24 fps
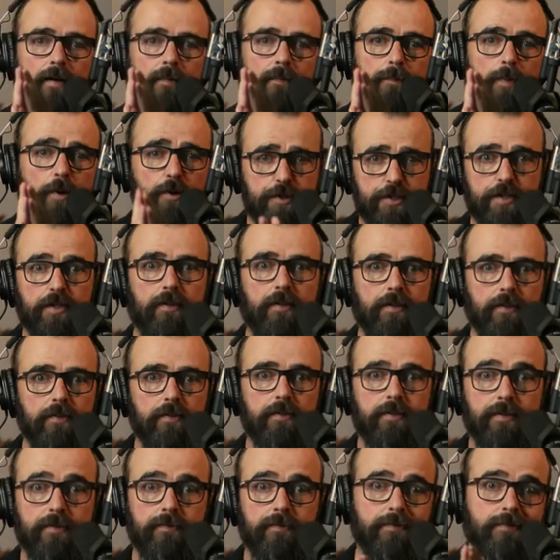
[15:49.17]
personal,
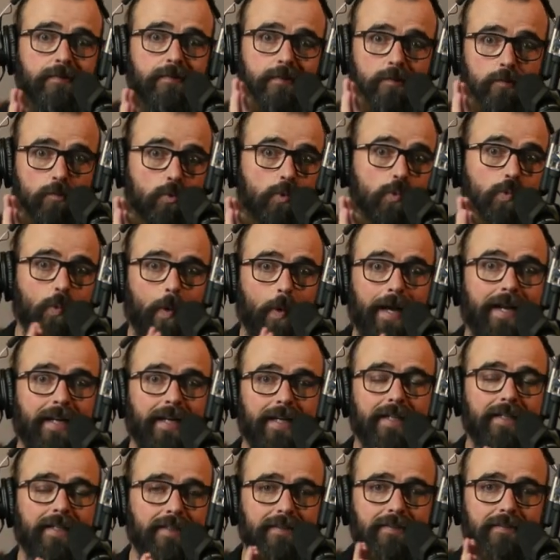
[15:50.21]

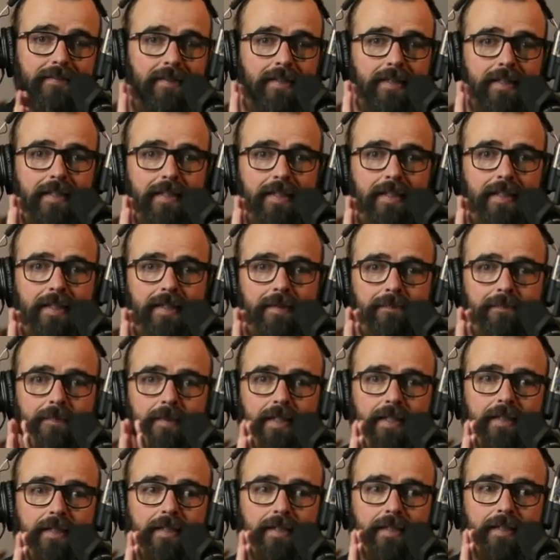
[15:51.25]
wedding
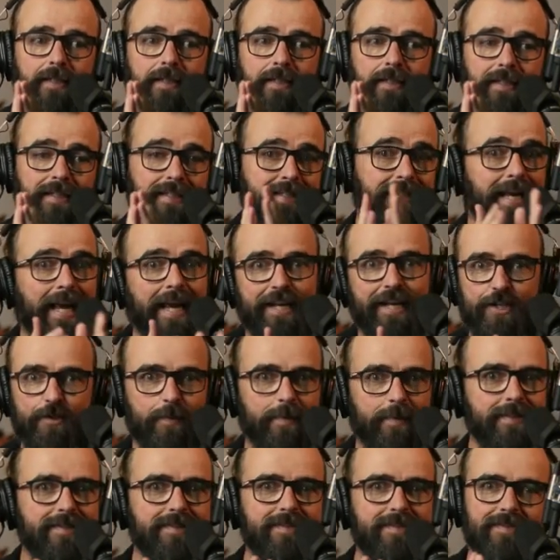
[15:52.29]
and
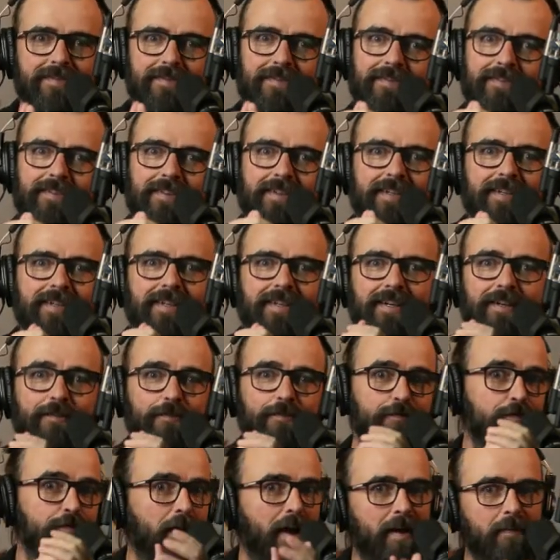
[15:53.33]
engagements and
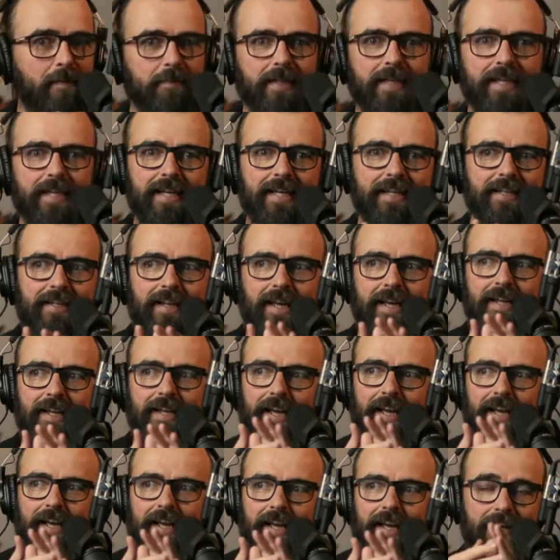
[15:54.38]
family,
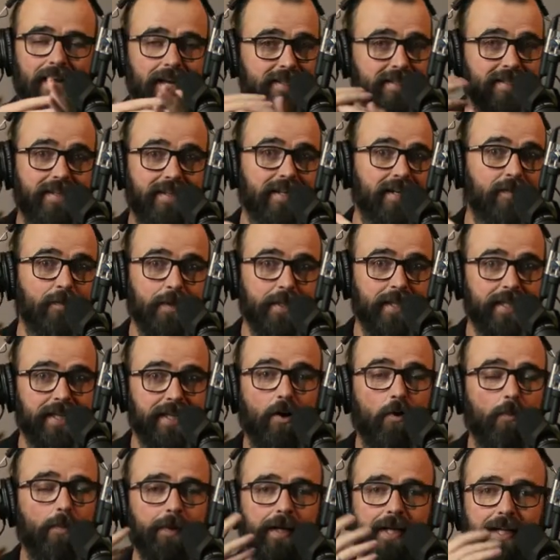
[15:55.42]
and as they did with the
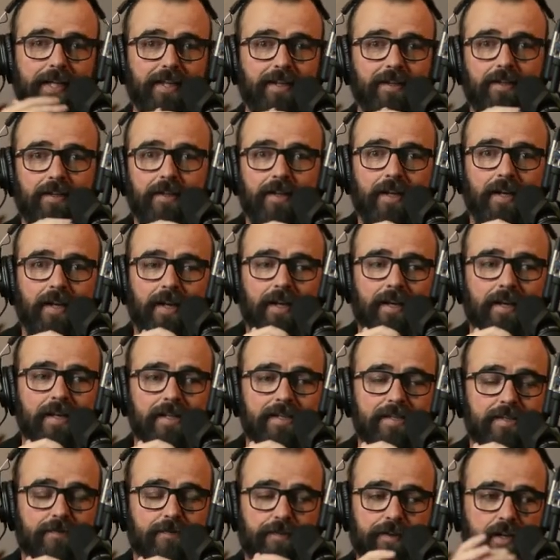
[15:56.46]
opening,
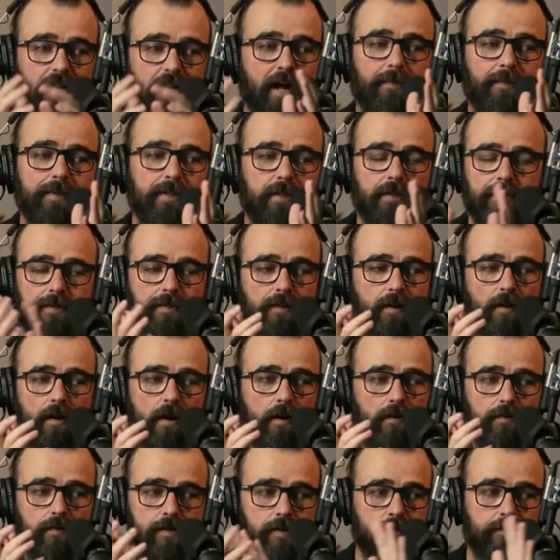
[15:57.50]
it's phenomenal. They're
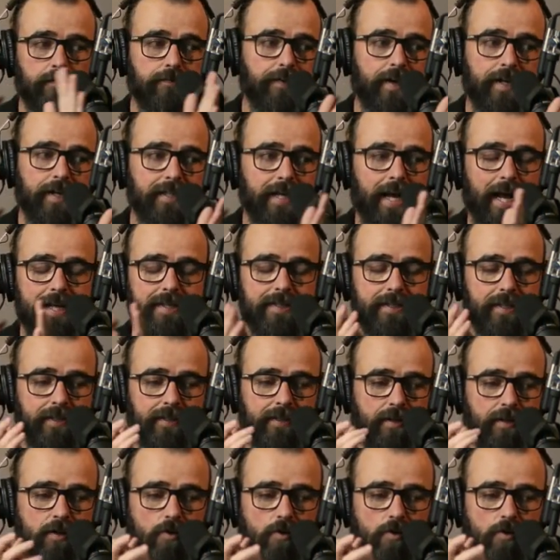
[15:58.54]
all fantastic. The